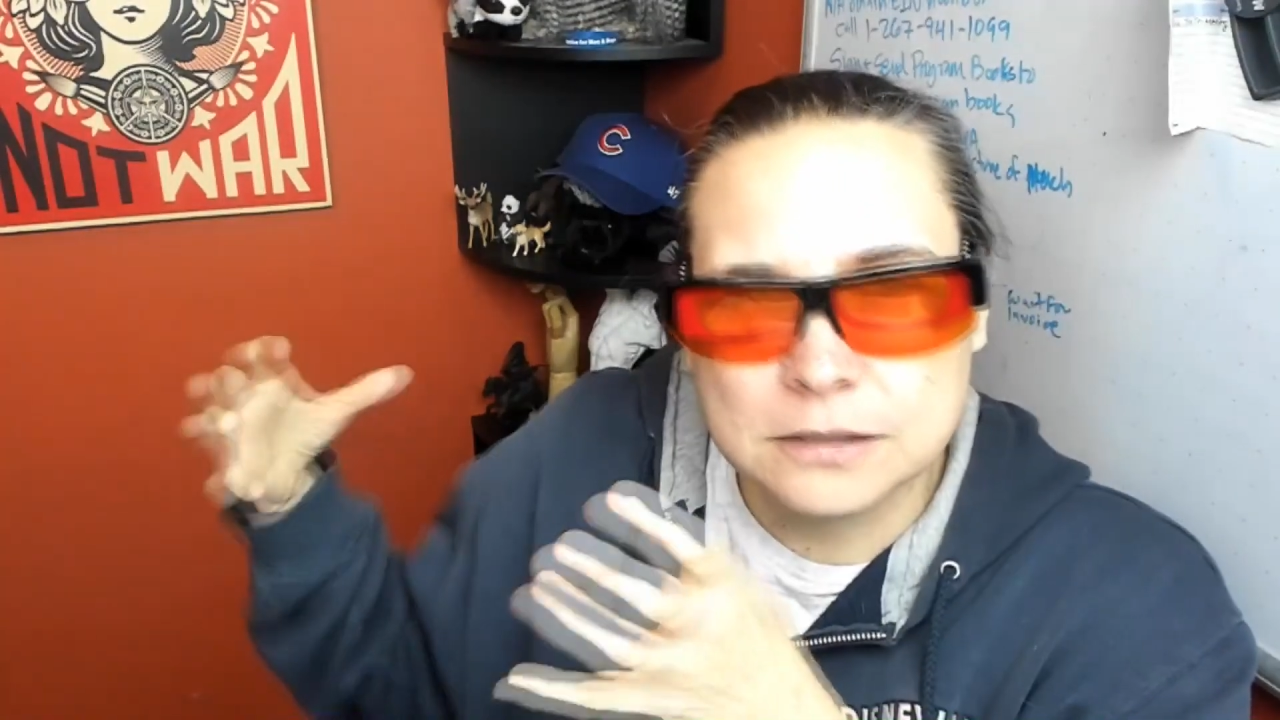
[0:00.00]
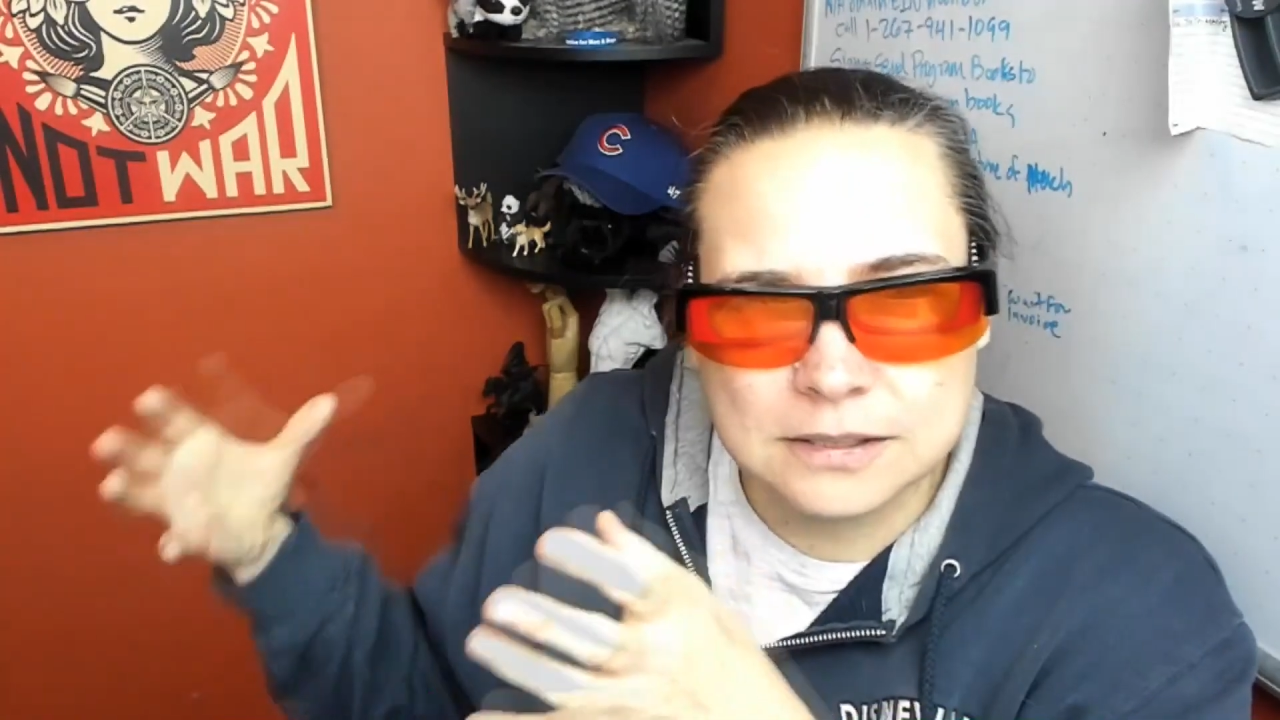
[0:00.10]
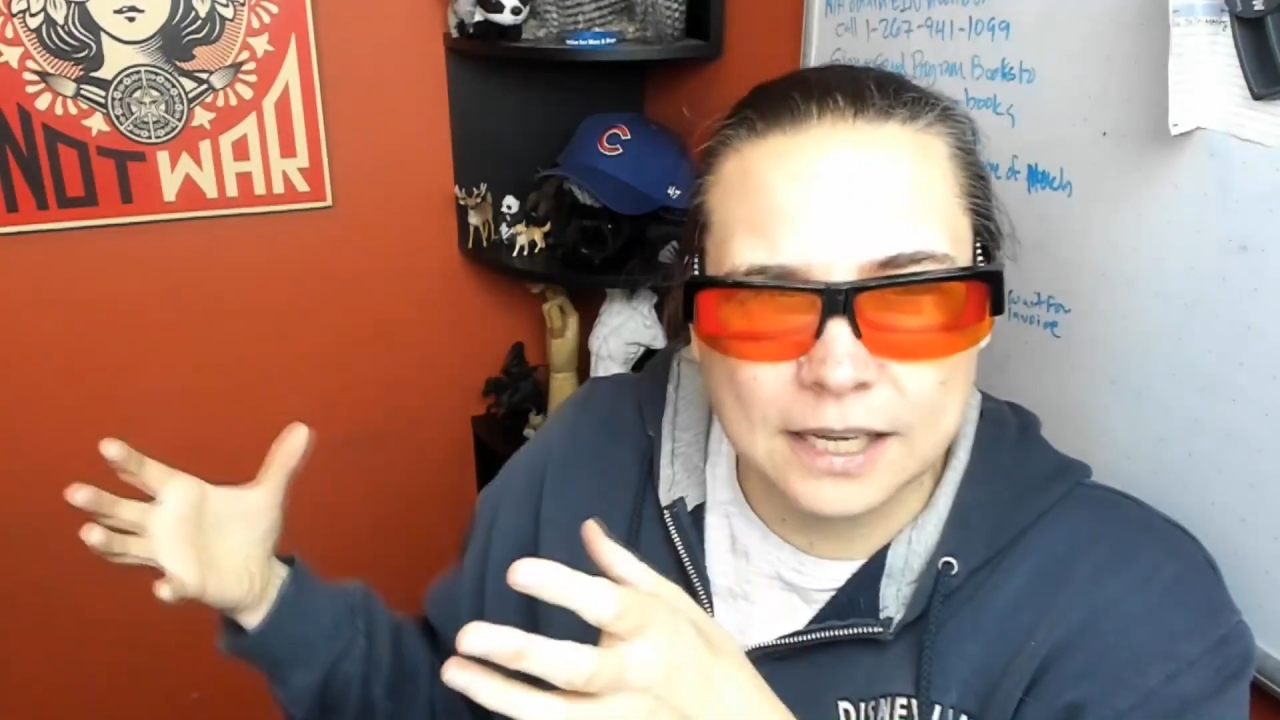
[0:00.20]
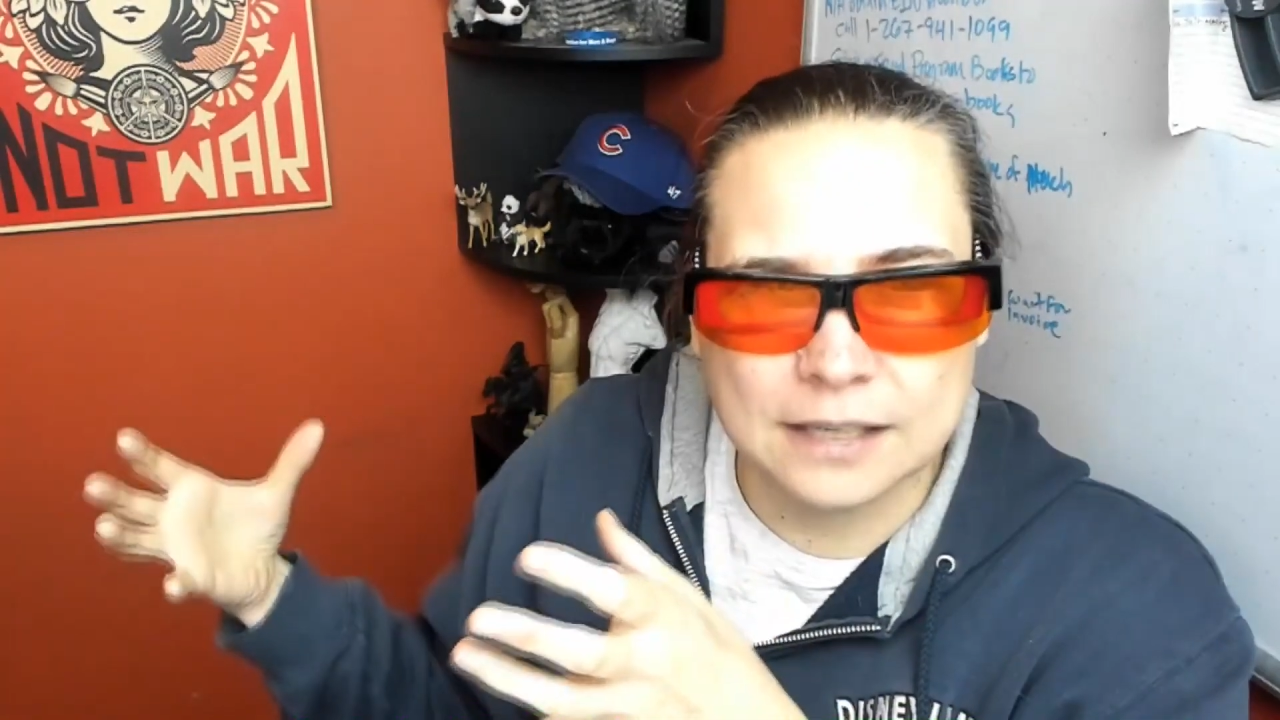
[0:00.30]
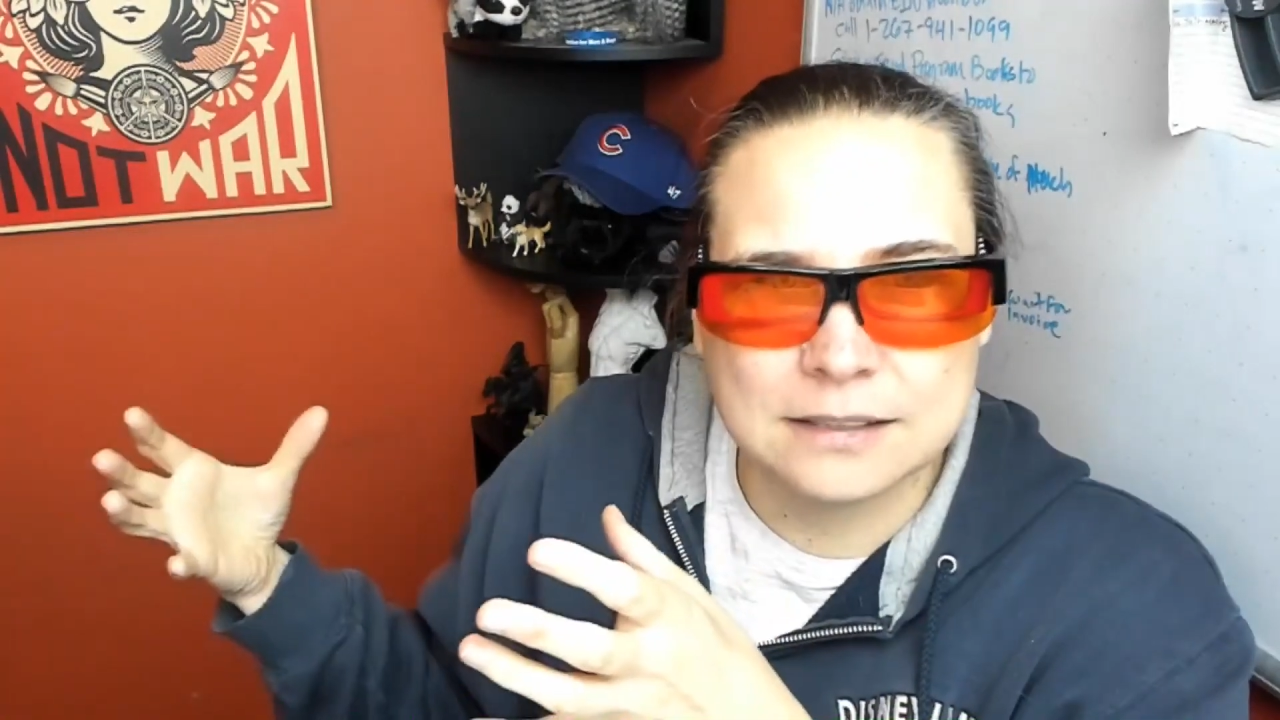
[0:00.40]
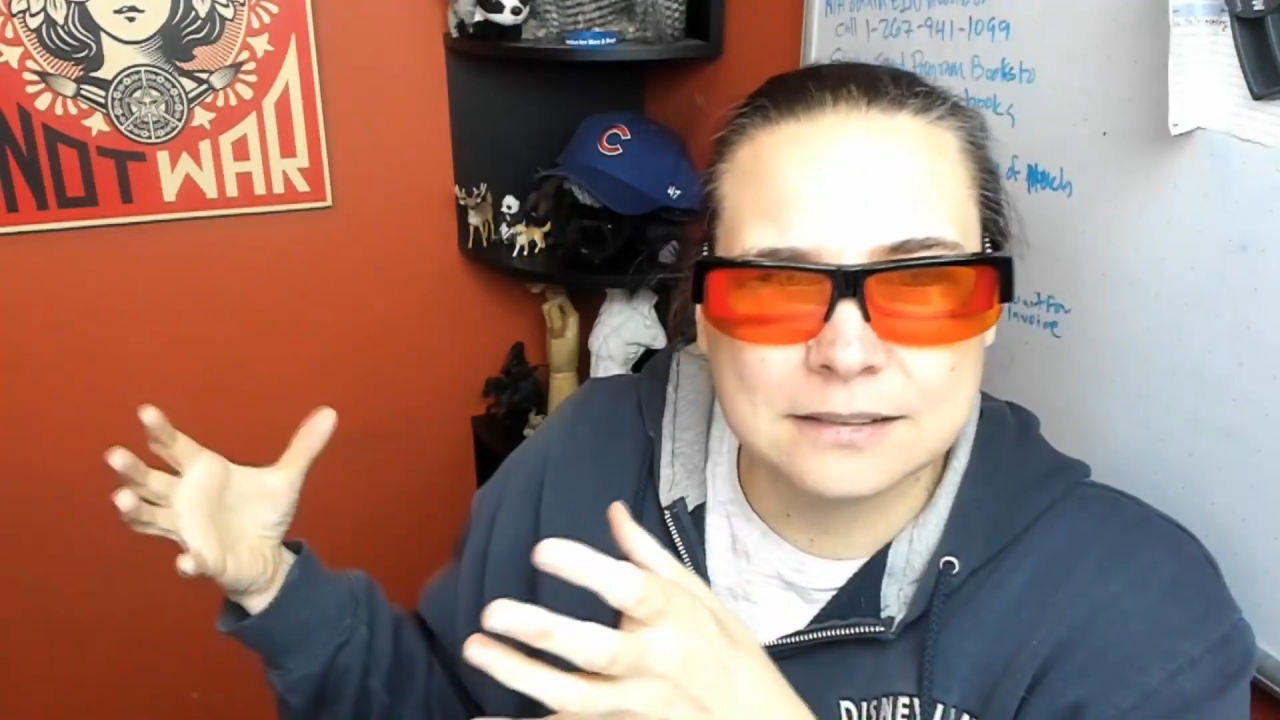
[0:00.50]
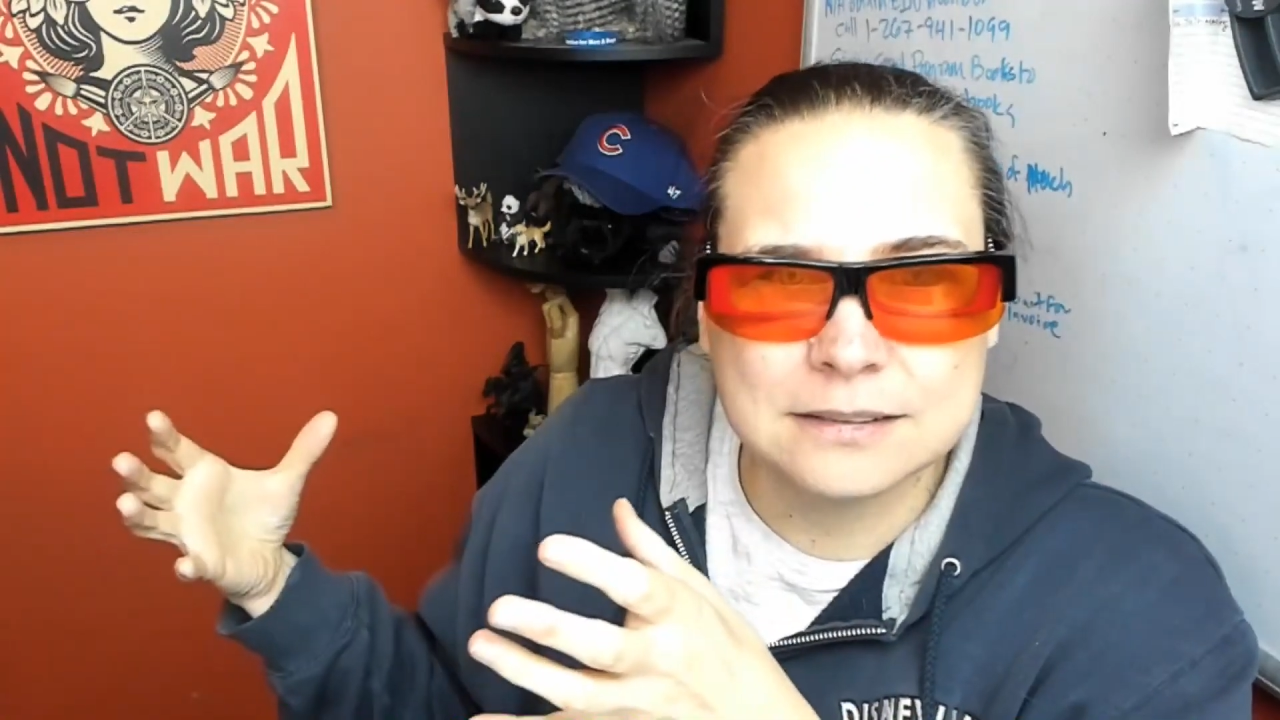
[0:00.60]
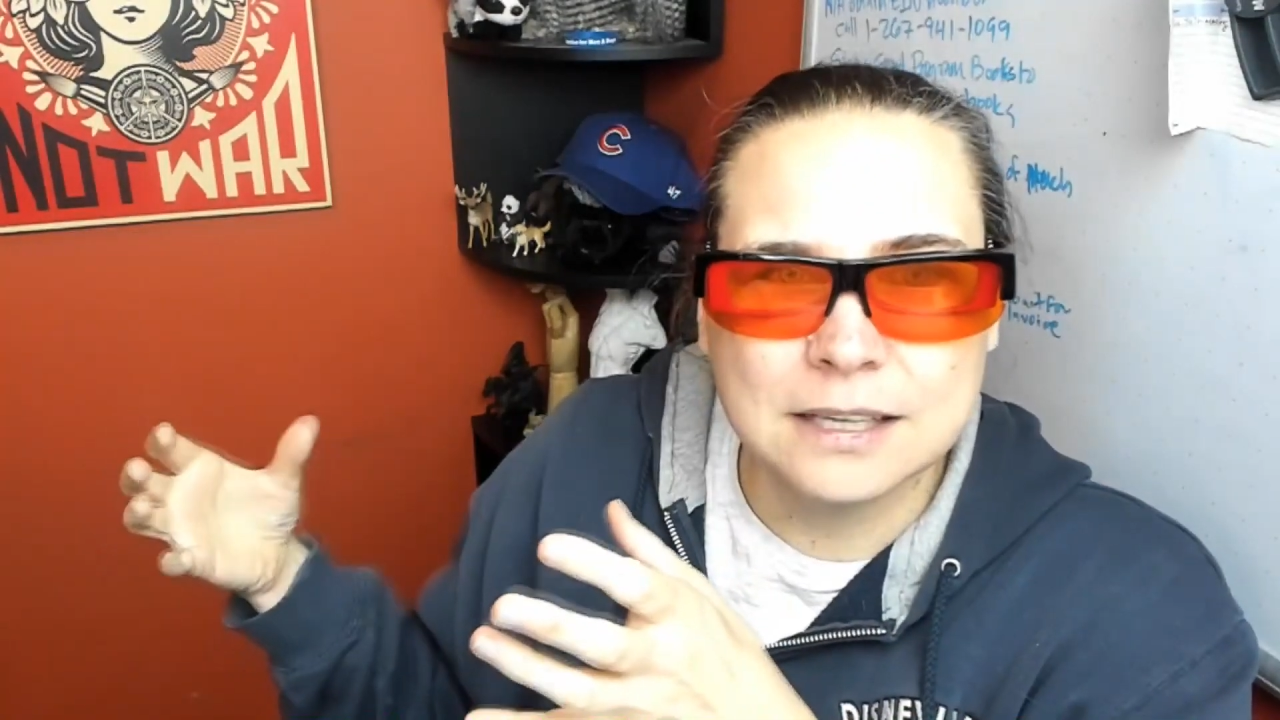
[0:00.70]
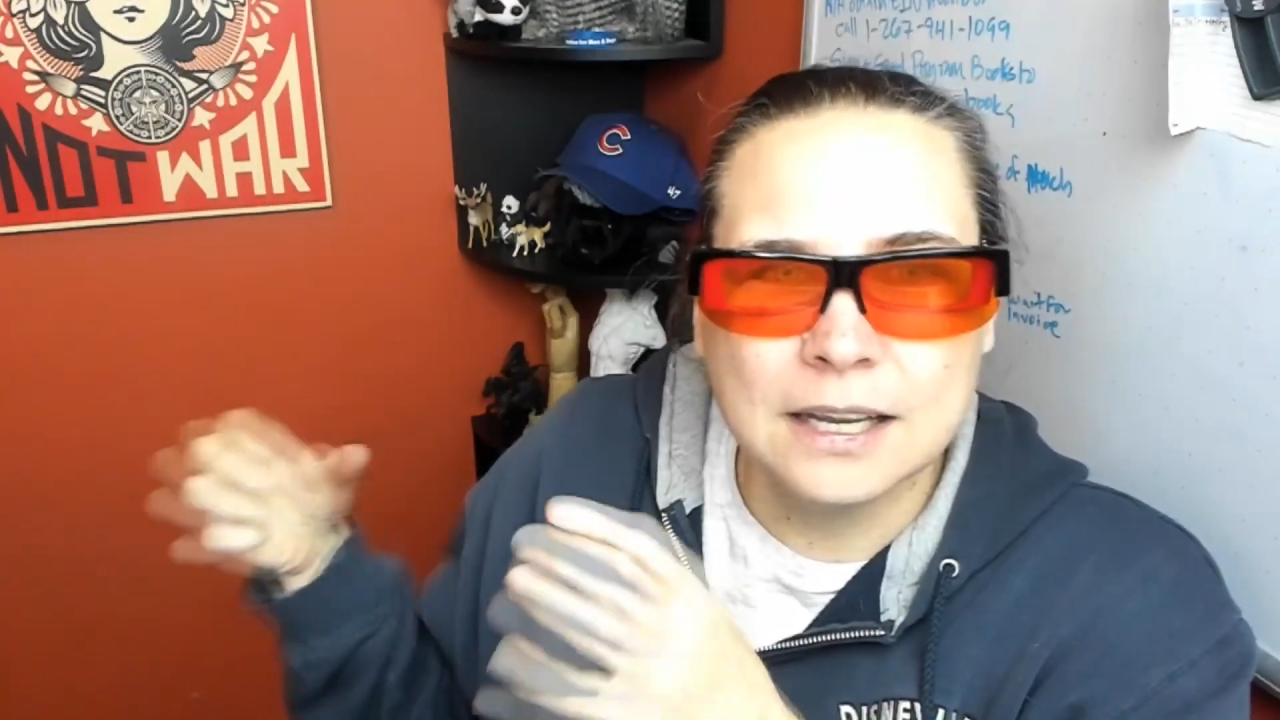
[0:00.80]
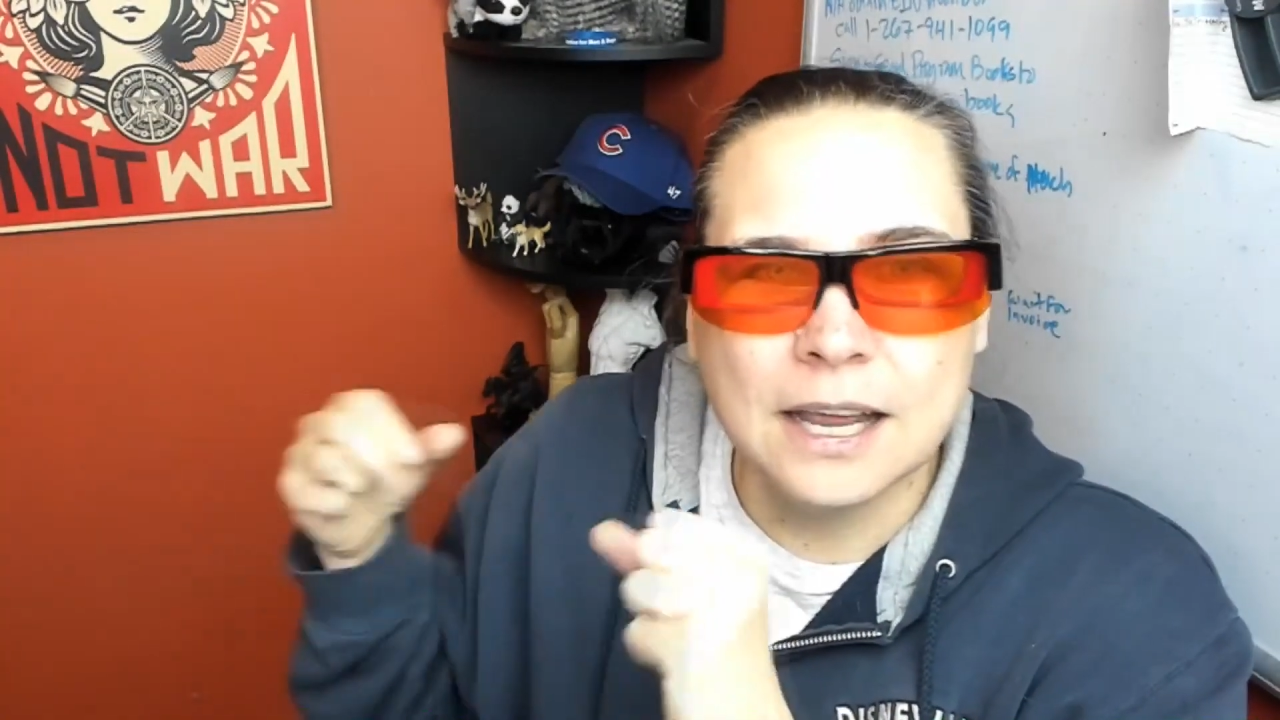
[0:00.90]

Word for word: stakes,